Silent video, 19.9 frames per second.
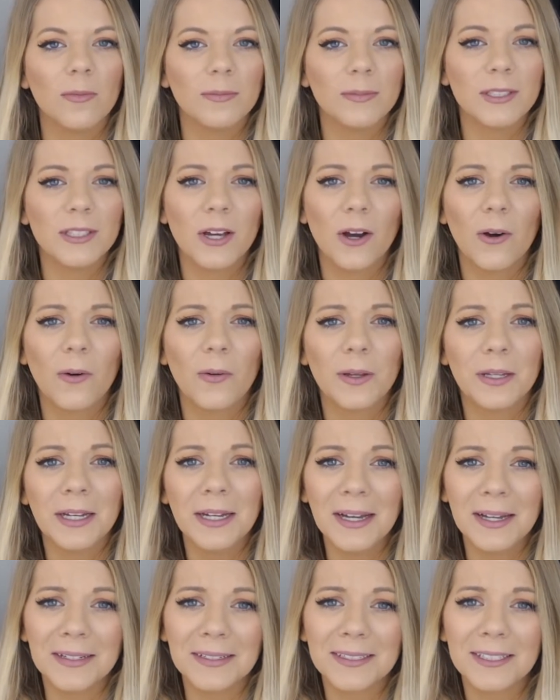So
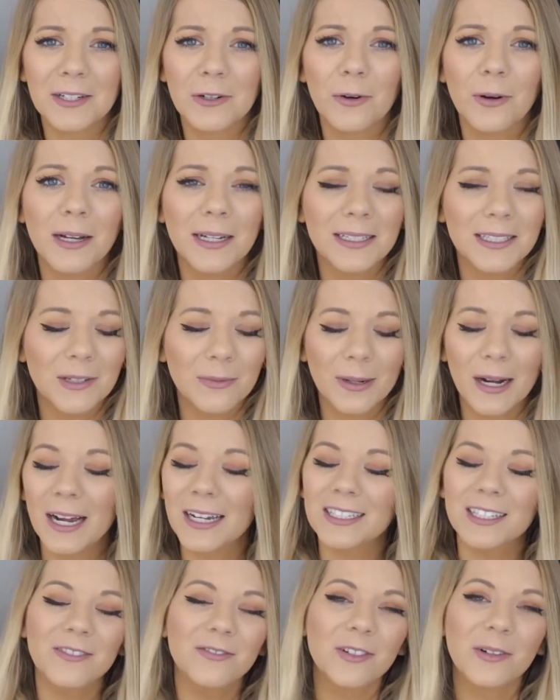yeah, it's quite
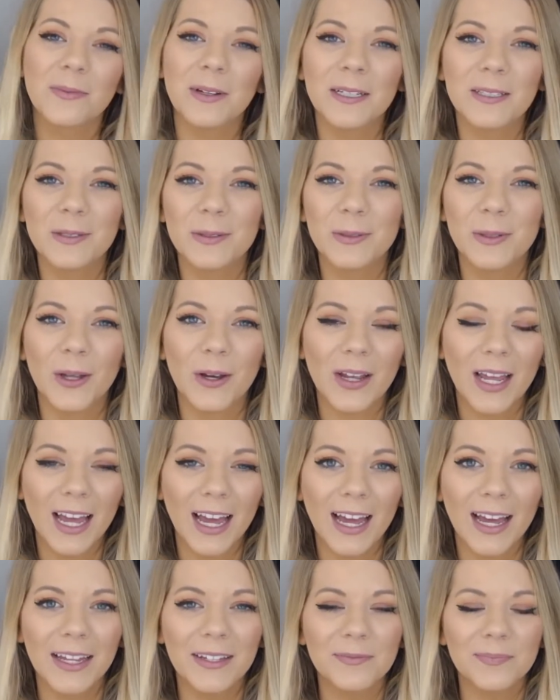surprising for me to look
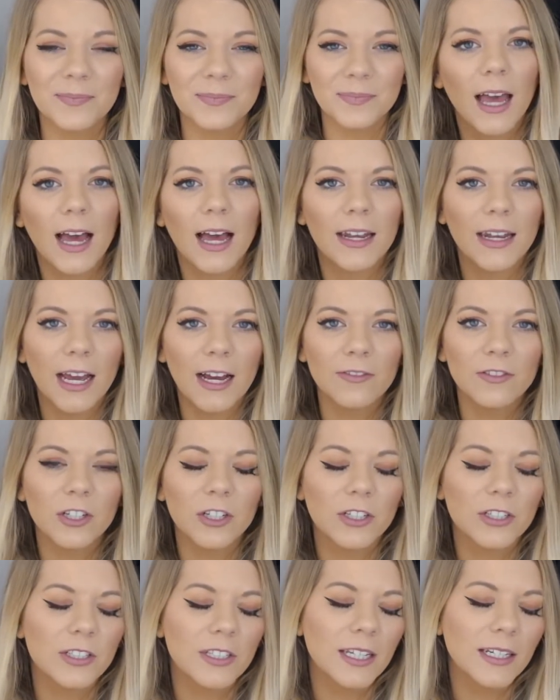at. And
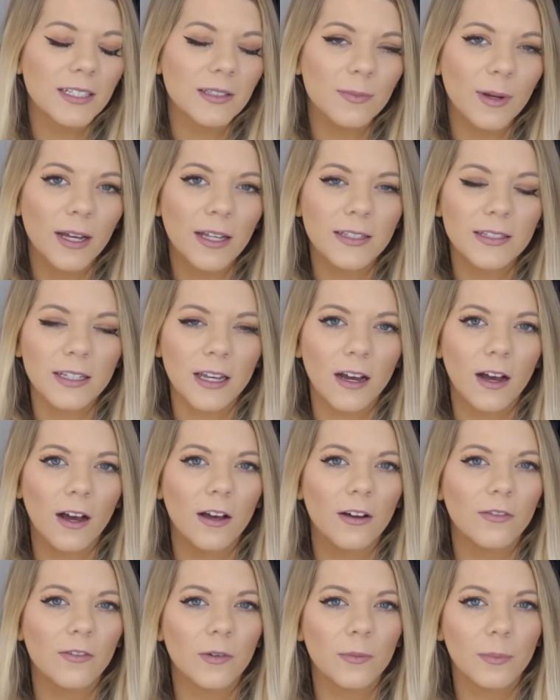after 6 months
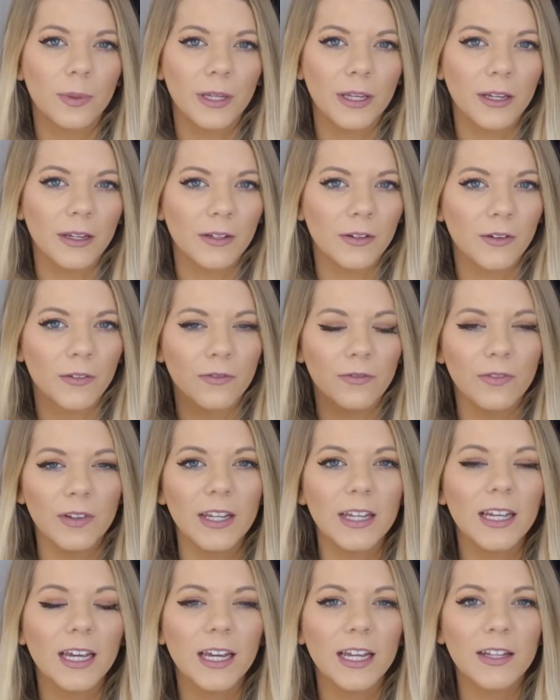of being
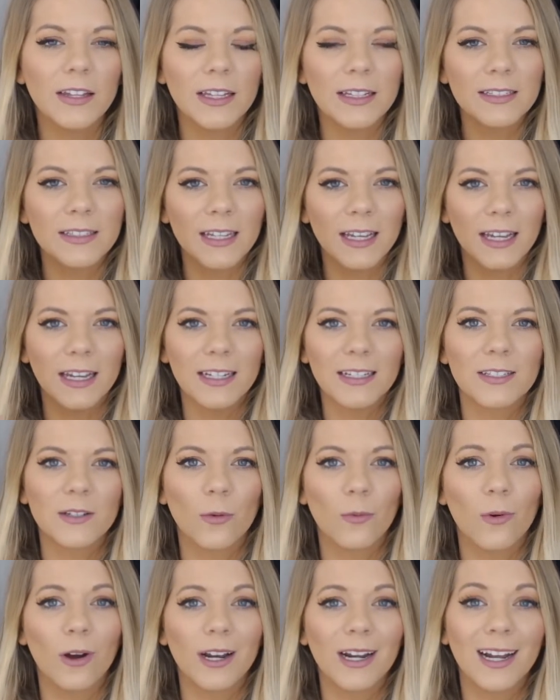vegan, this is
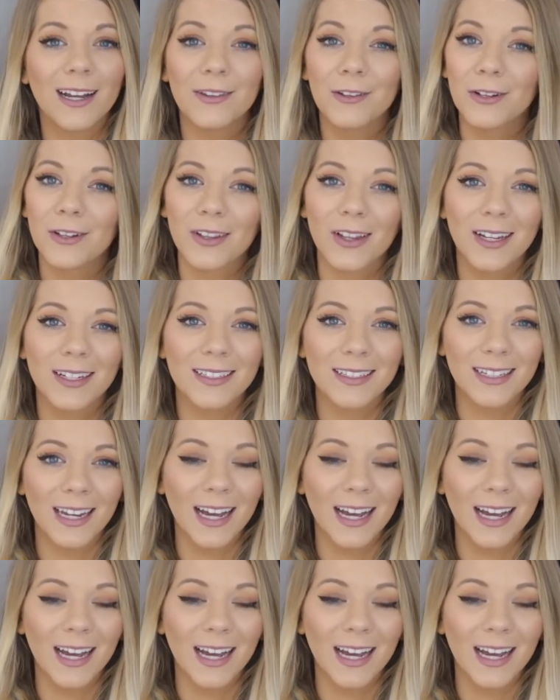what I look like